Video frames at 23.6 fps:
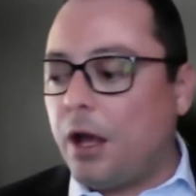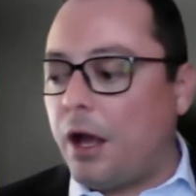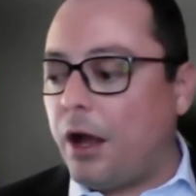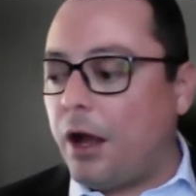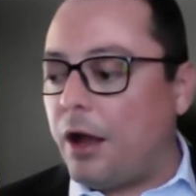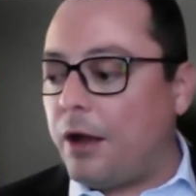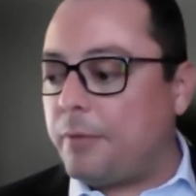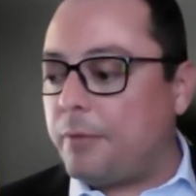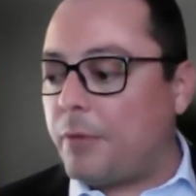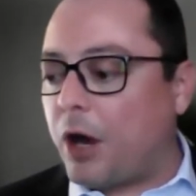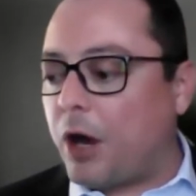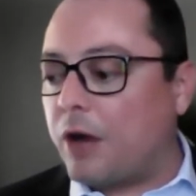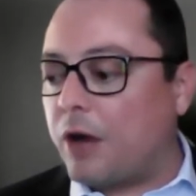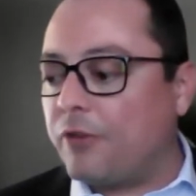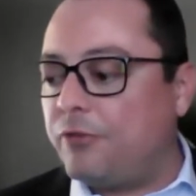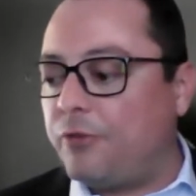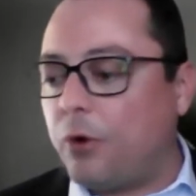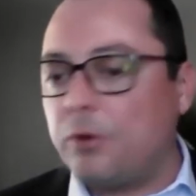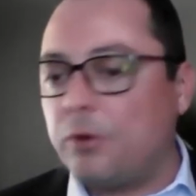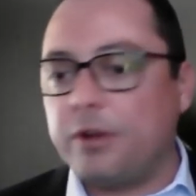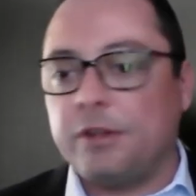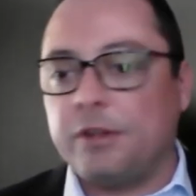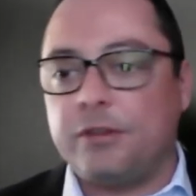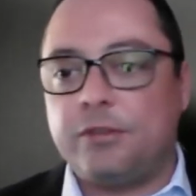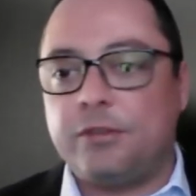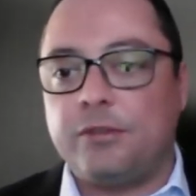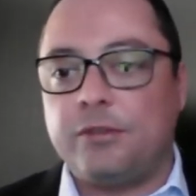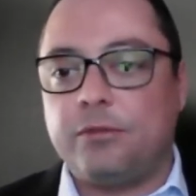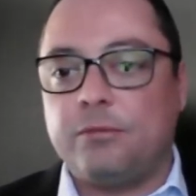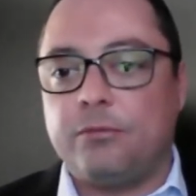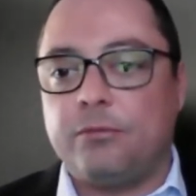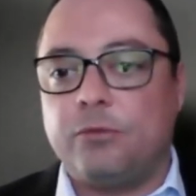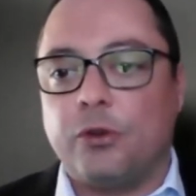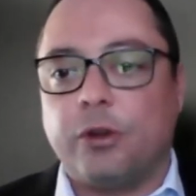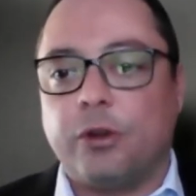Um, our
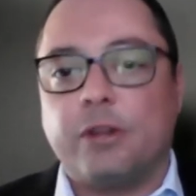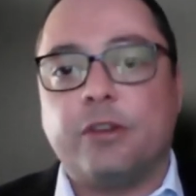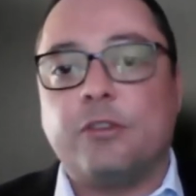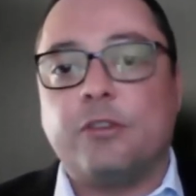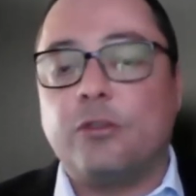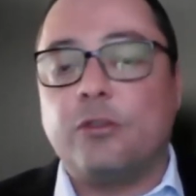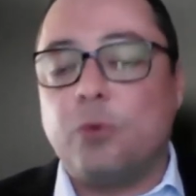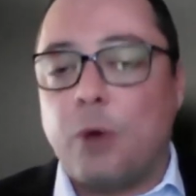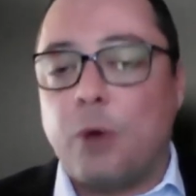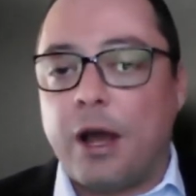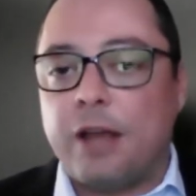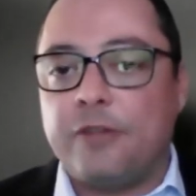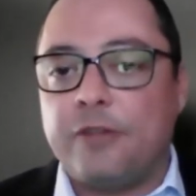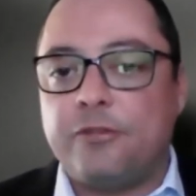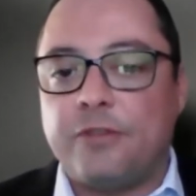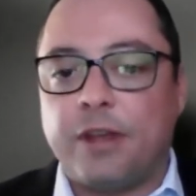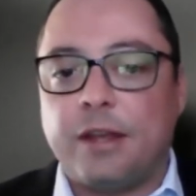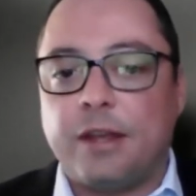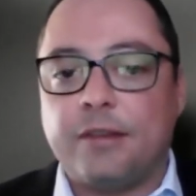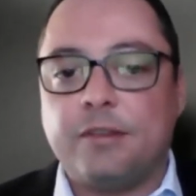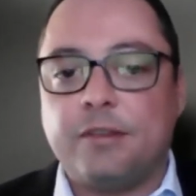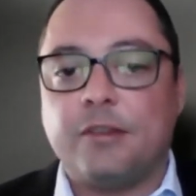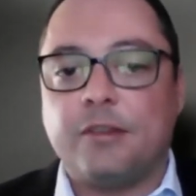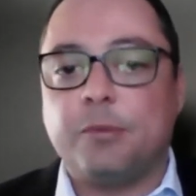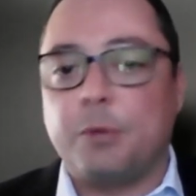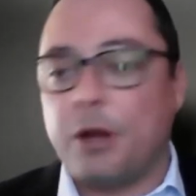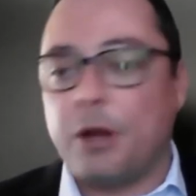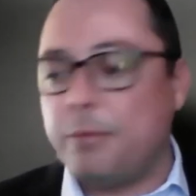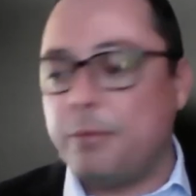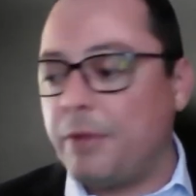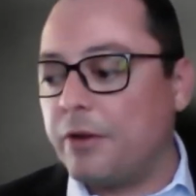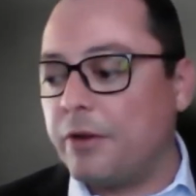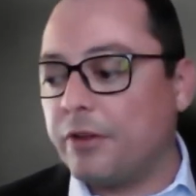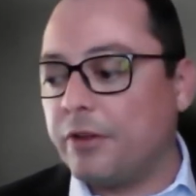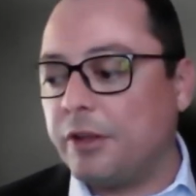focus during this quiet phase has
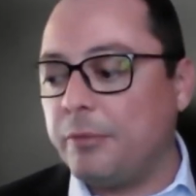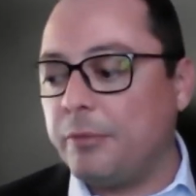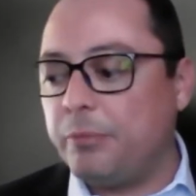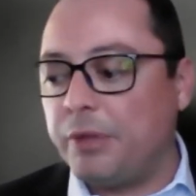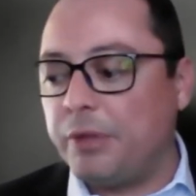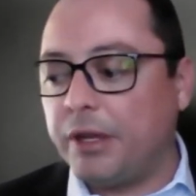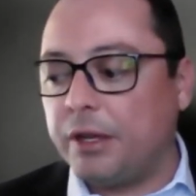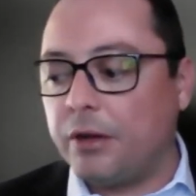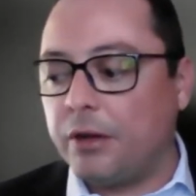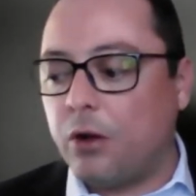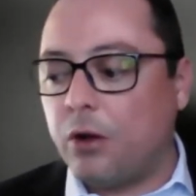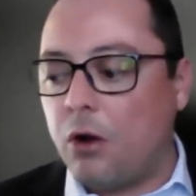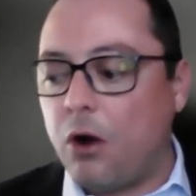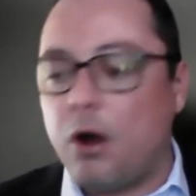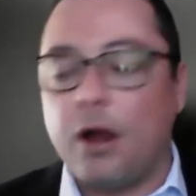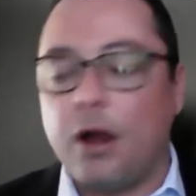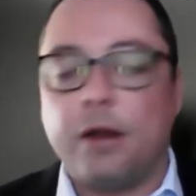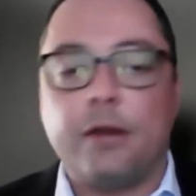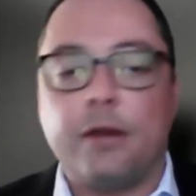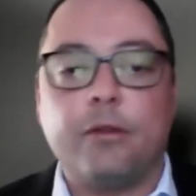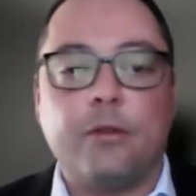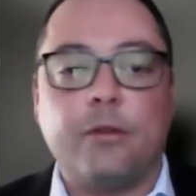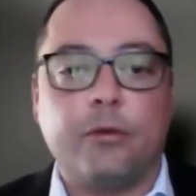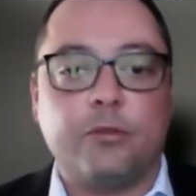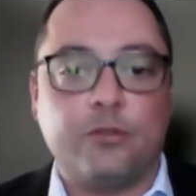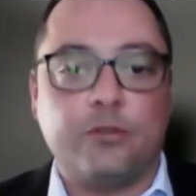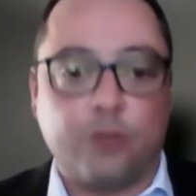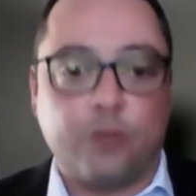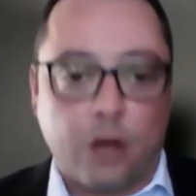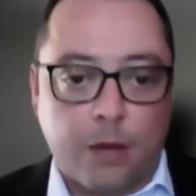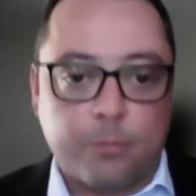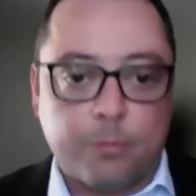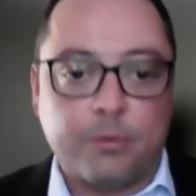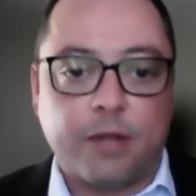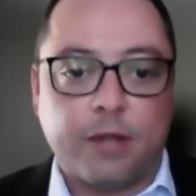primarily been on those
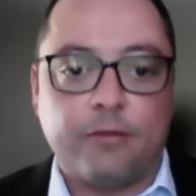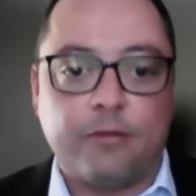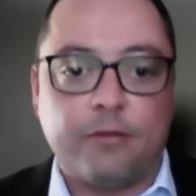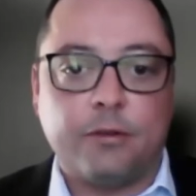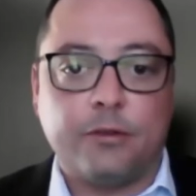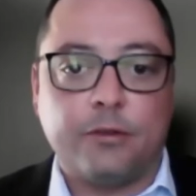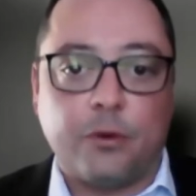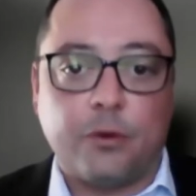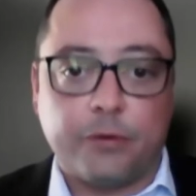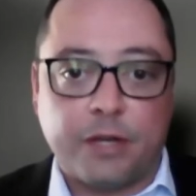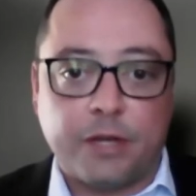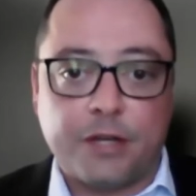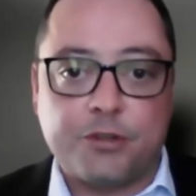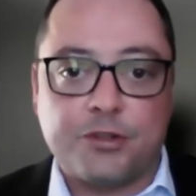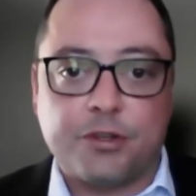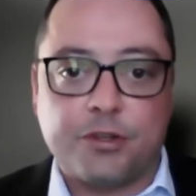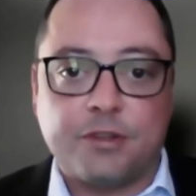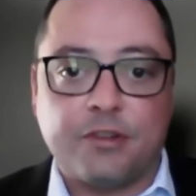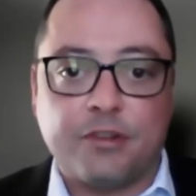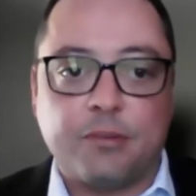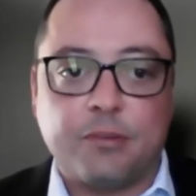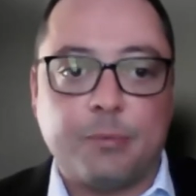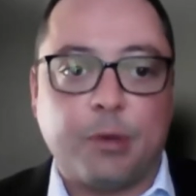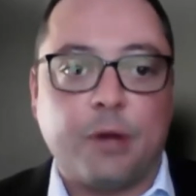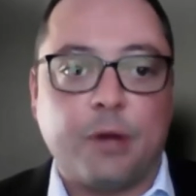top level donations,